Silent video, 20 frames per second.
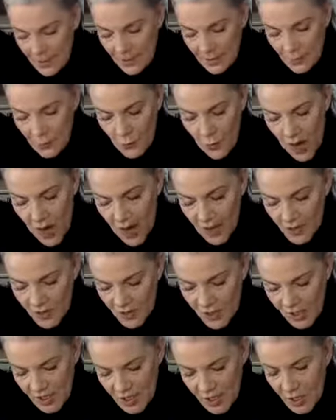them around
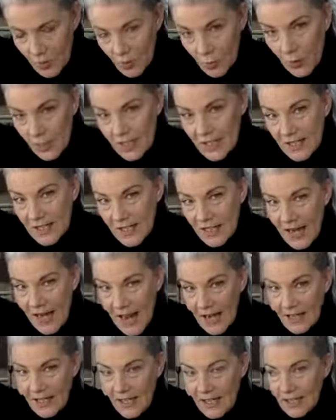just to once
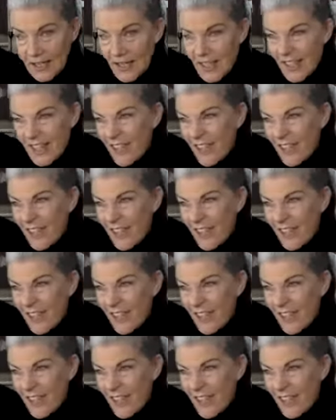again get